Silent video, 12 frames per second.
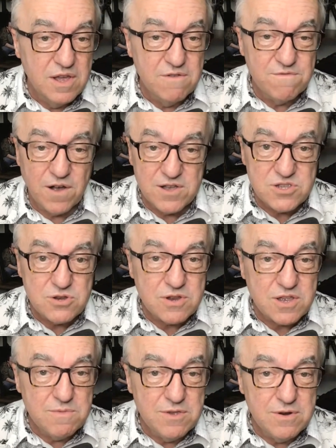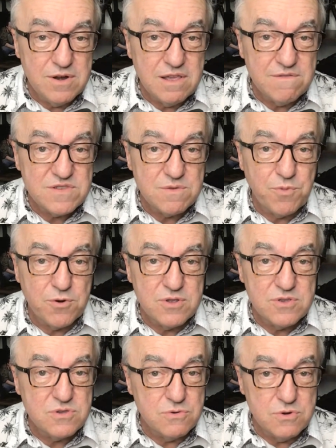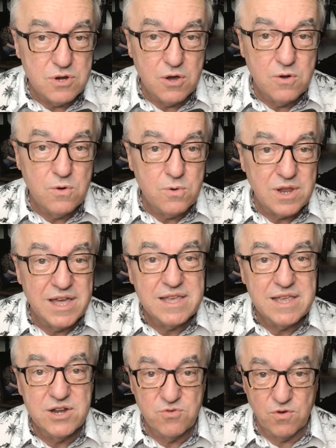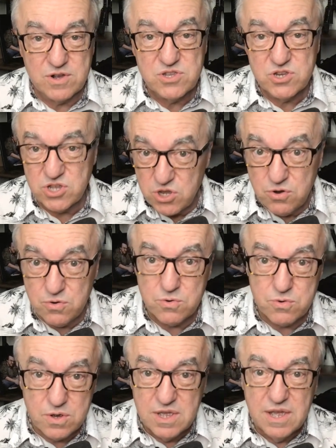Foster a community of supporters who know, like, and trust you.